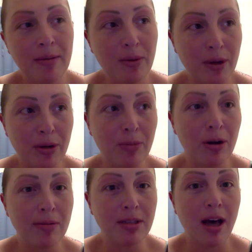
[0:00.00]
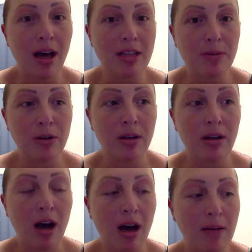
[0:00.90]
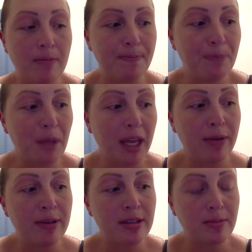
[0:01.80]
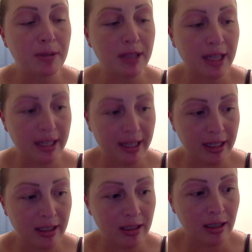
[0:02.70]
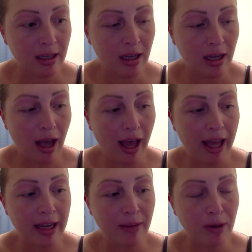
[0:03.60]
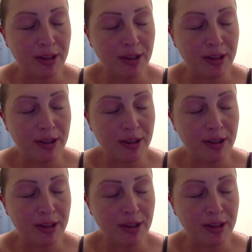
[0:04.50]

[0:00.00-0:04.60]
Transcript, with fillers: am the one who brought him to the hospital. Um, mm. He was bleeding, and it yeah.